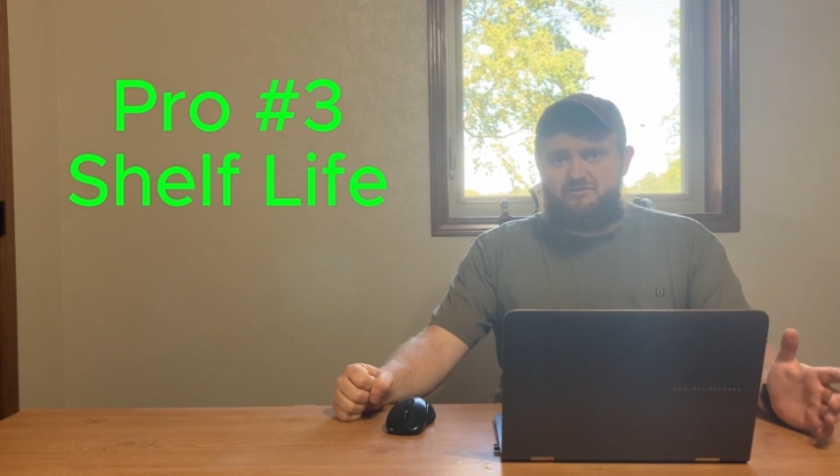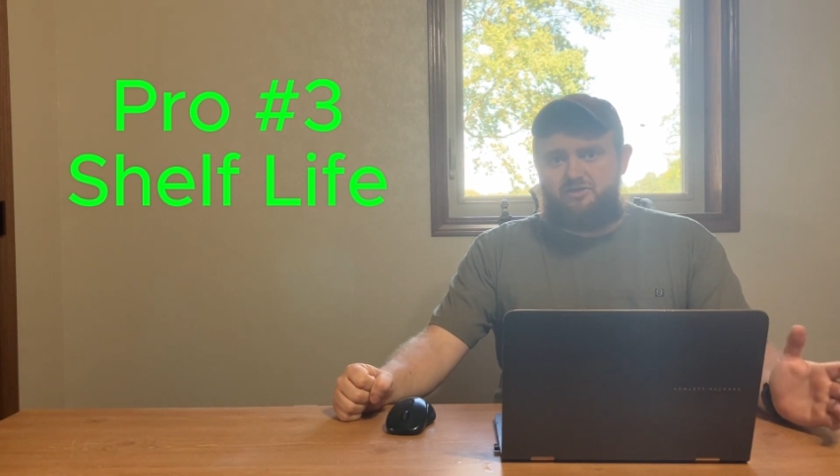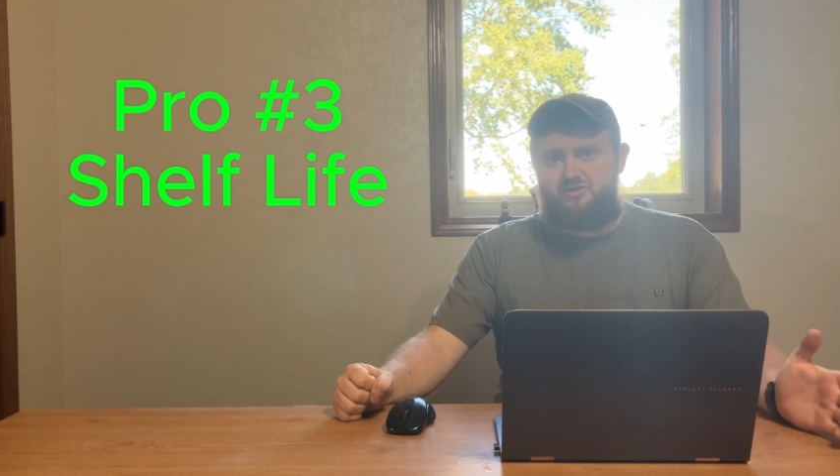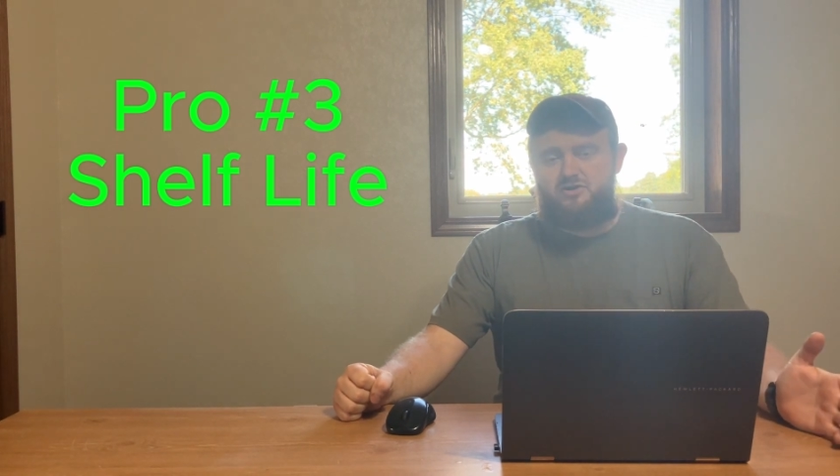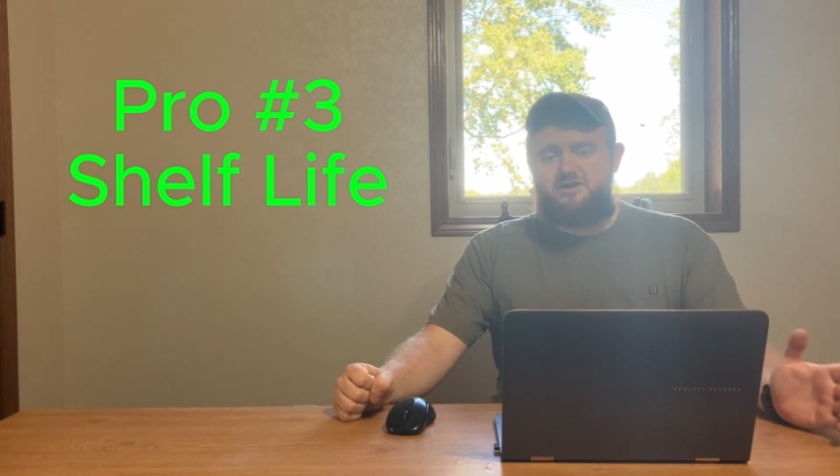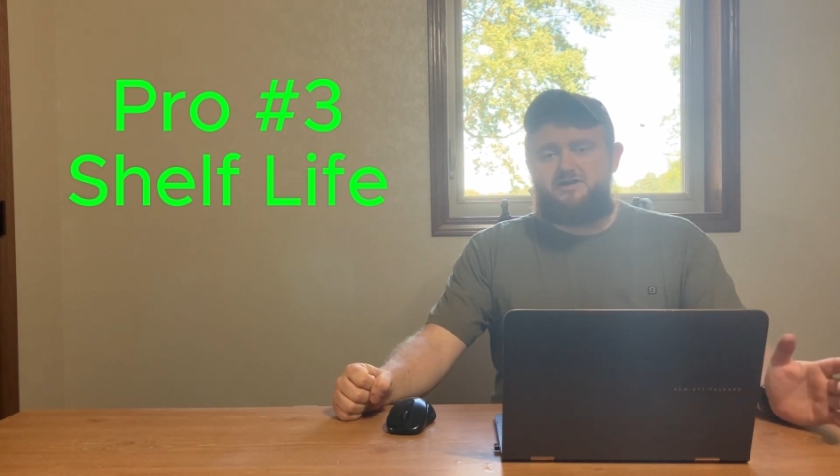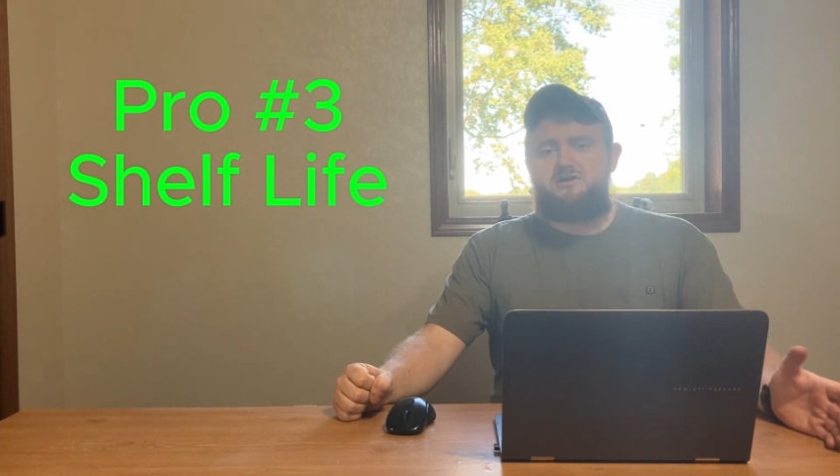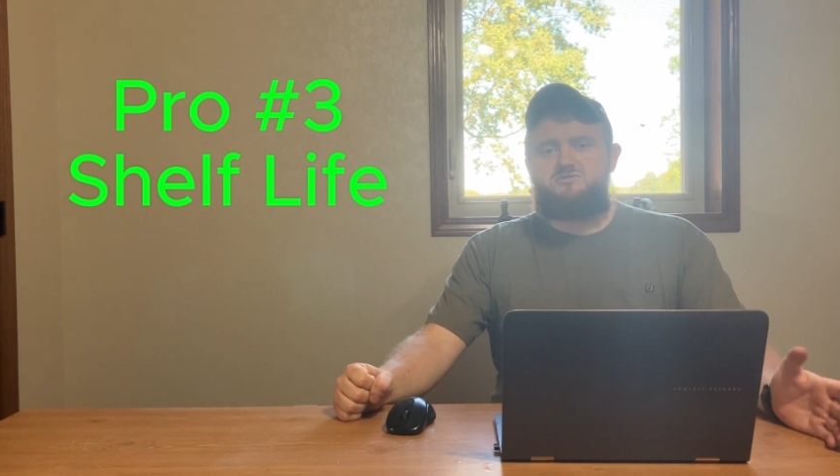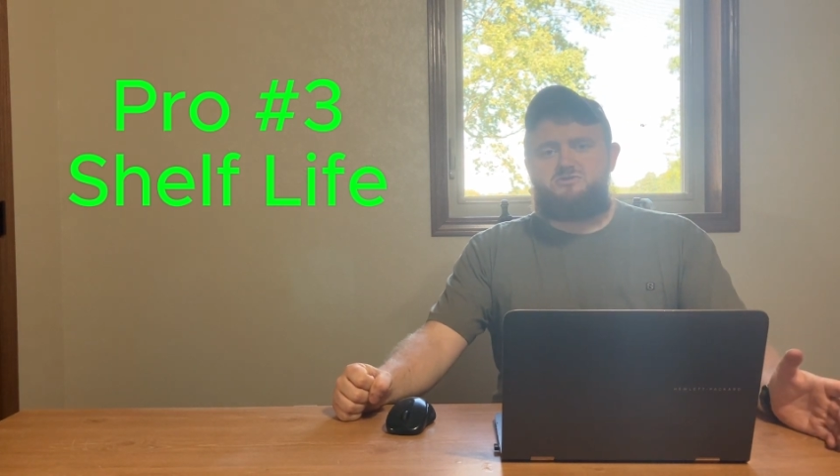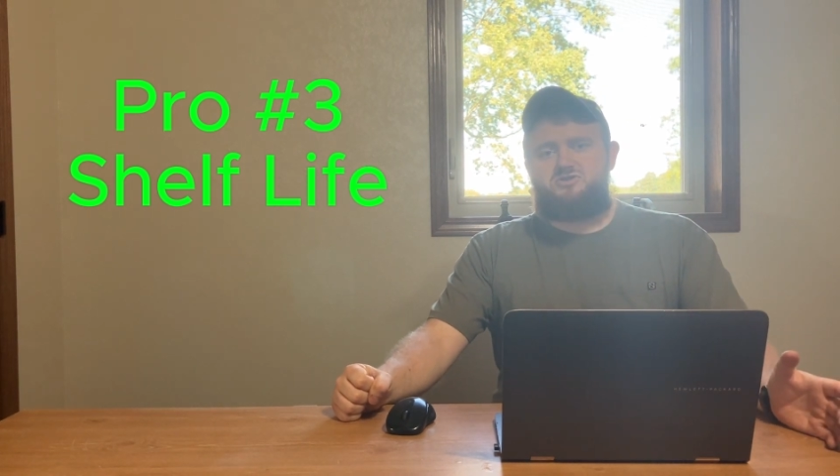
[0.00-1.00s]
to 30
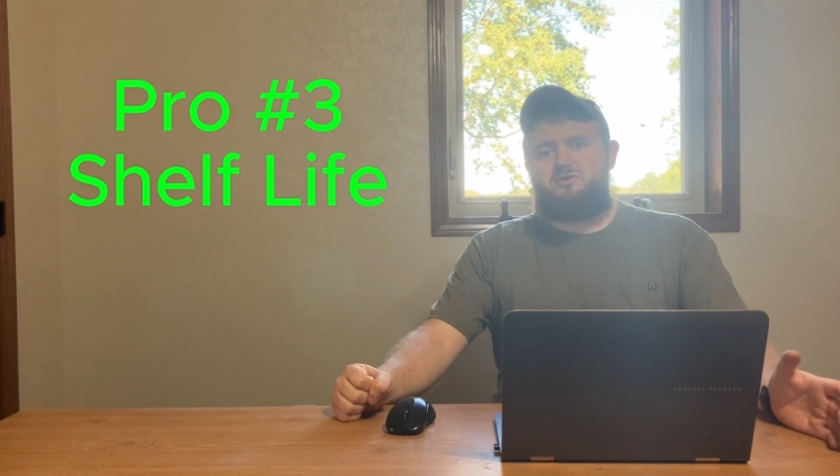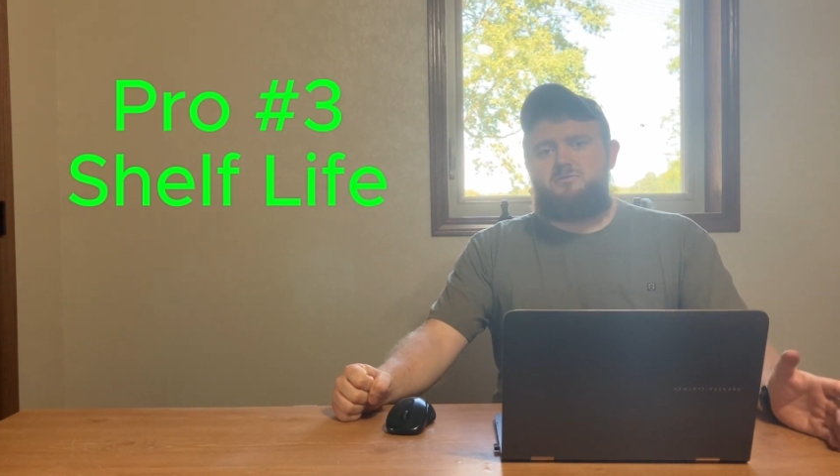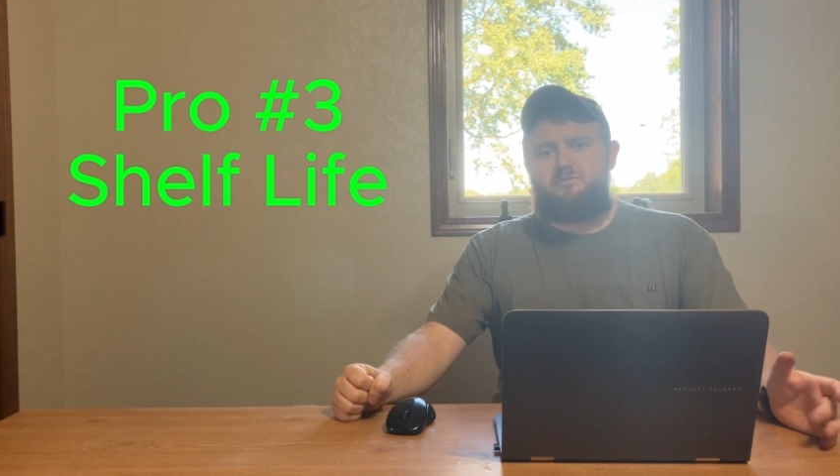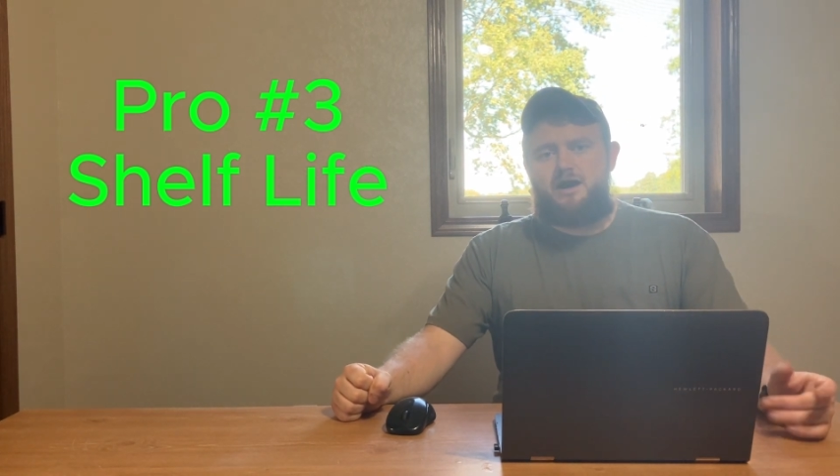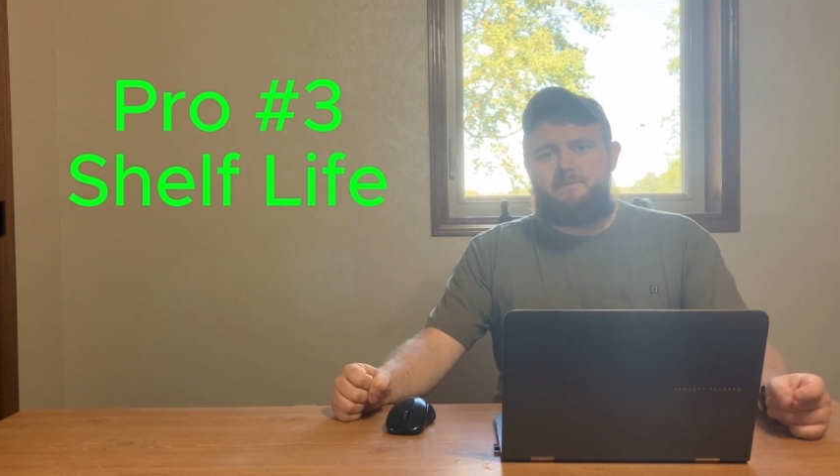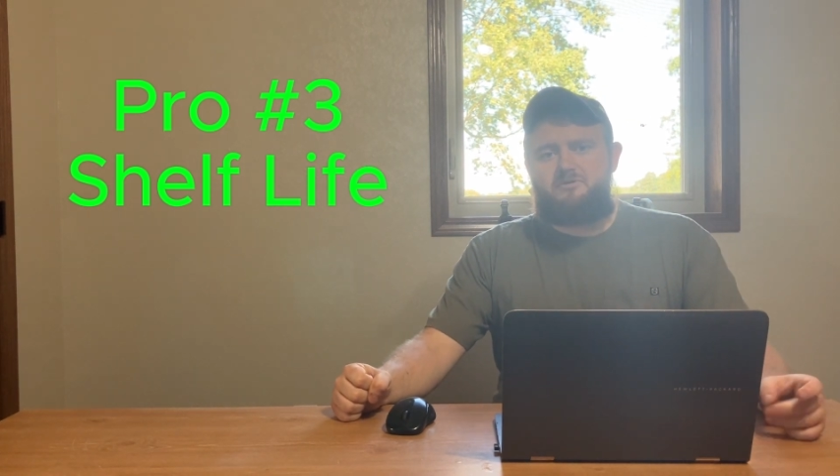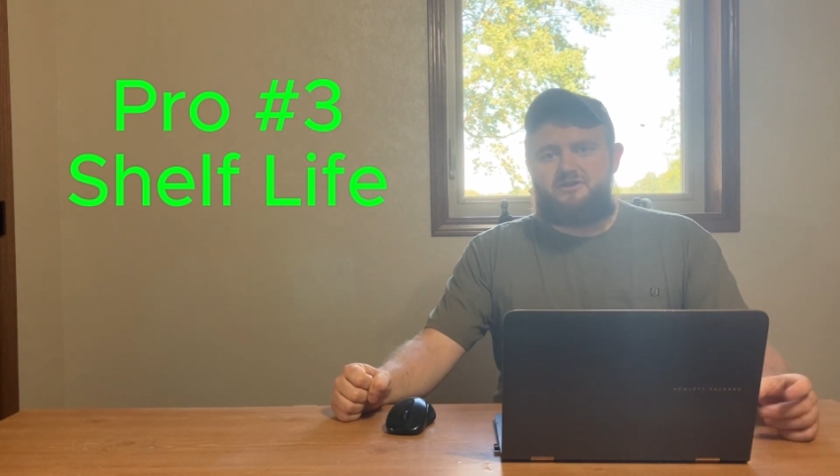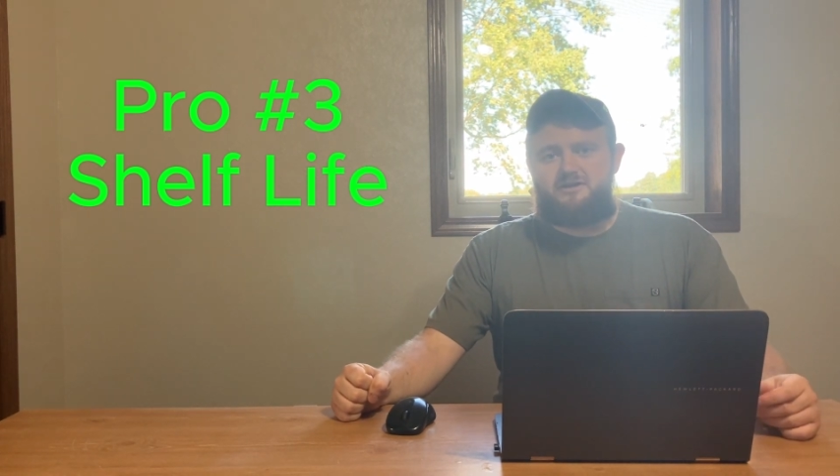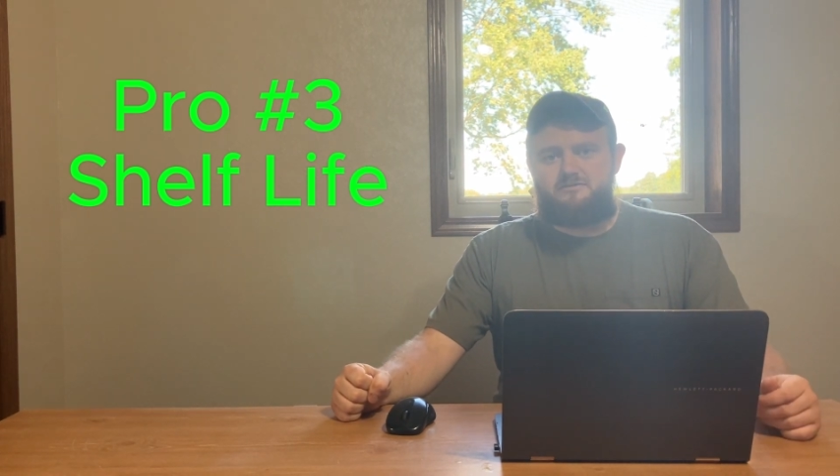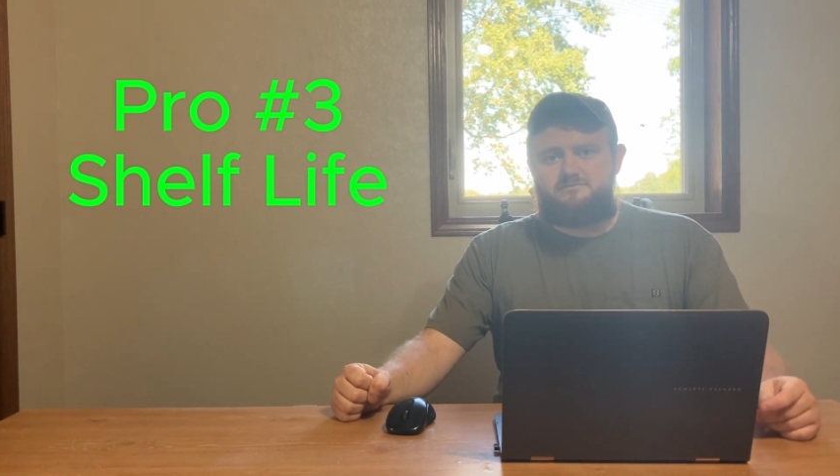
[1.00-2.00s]
years when stored properly.